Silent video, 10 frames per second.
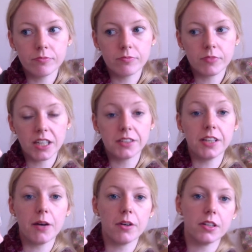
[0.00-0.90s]

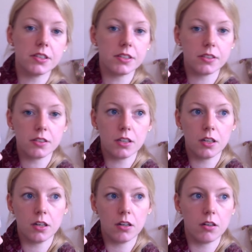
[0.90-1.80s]
Sarah's,
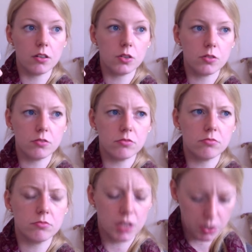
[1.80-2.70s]
how
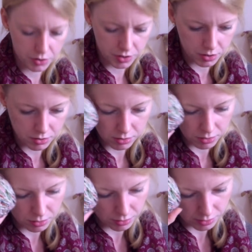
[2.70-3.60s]
is it
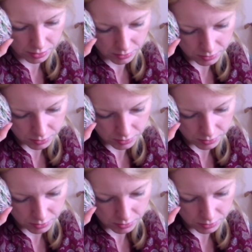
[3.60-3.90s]
called, her,